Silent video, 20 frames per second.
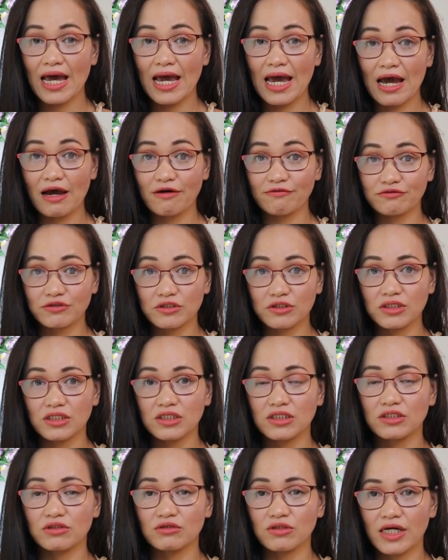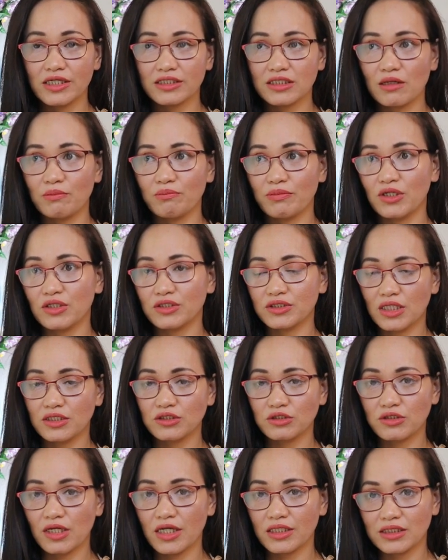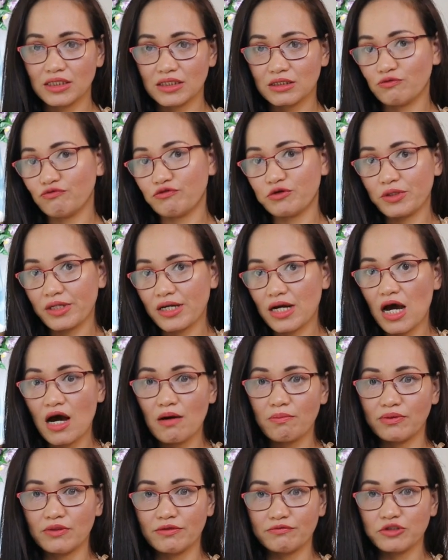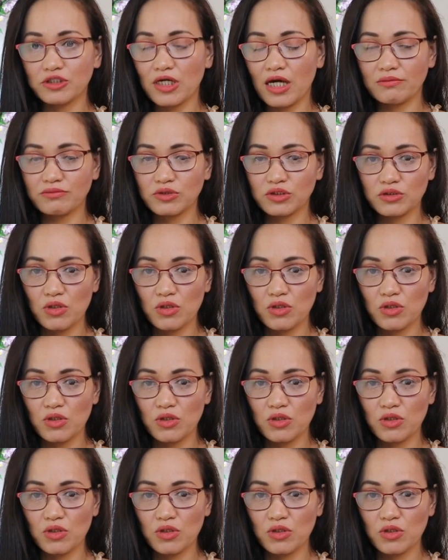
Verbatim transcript: after it dried down because I tried this for a couple of times.